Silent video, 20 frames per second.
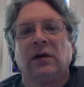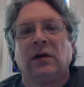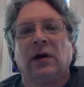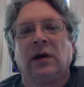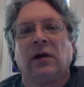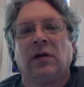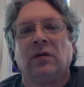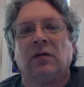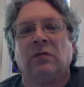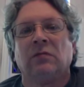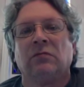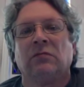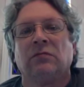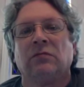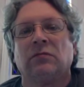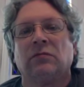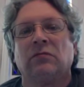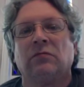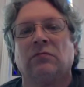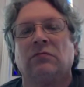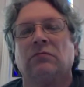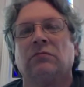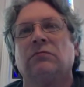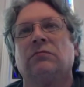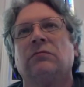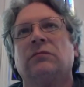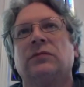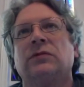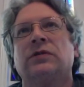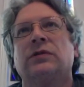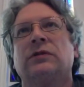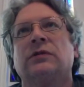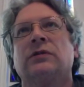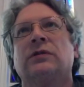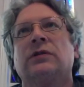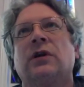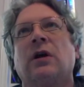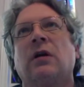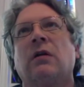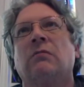um,
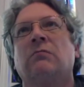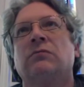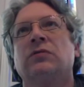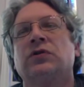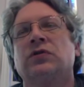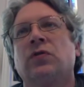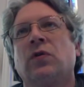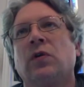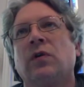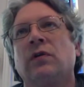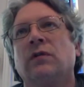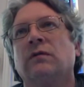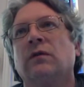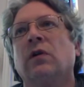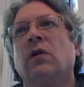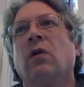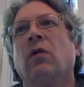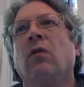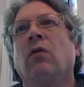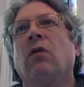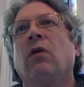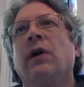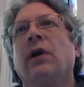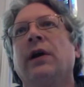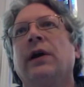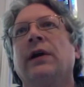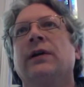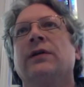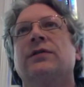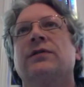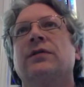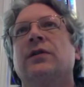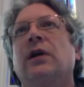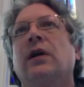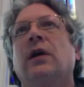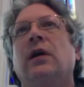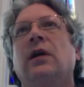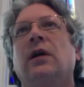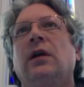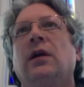some sort of glorious
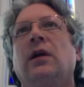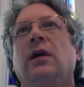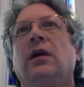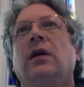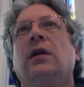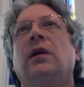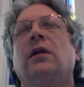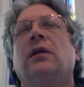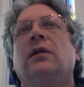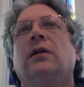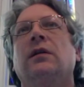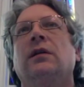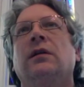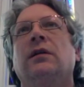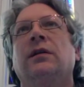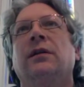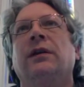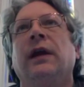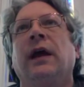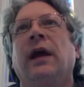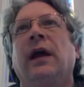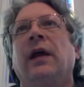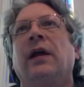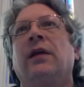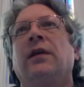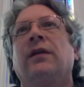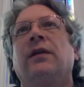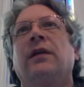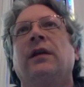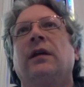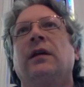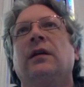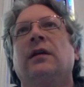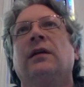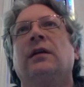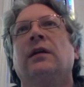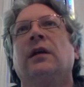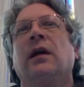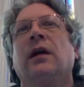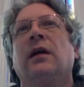death that
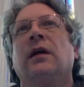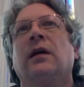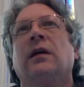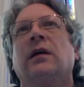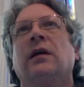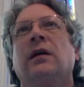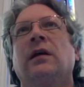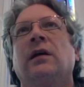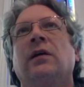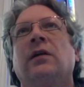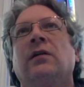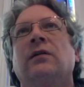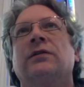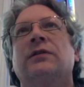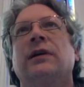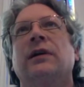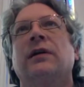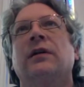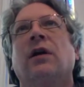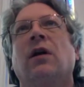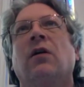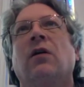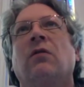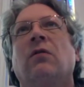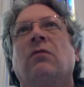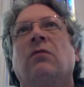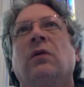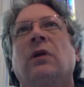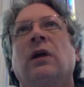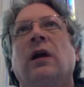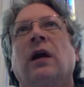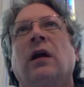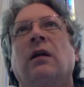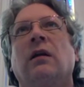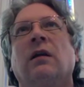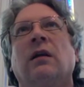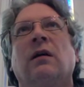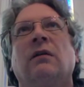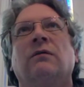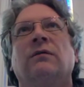uh, you know says, "Oh well, I'll
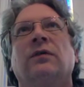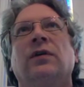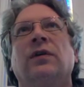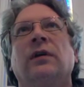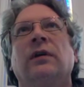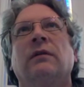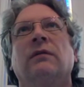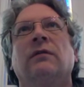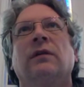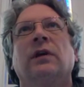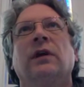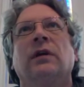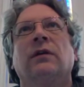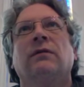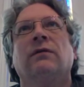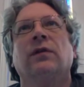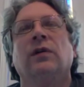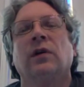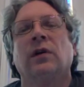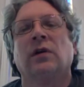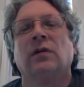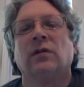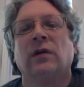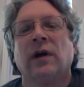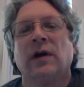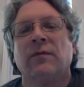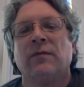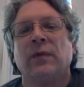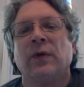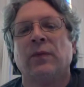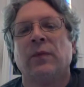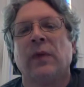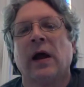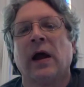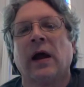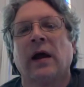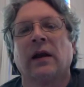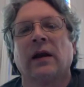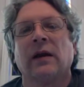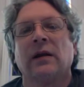love you even if you don't love me
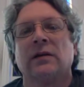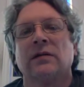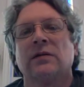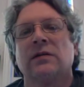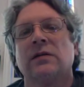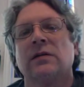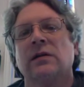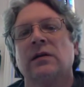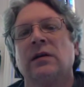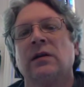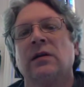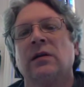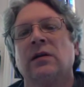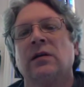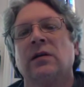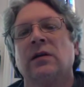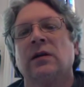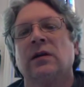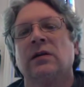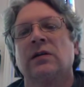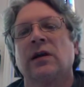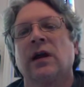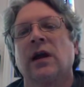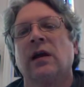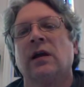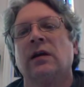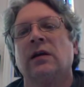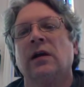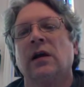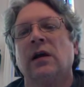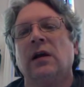back." This you know this kind of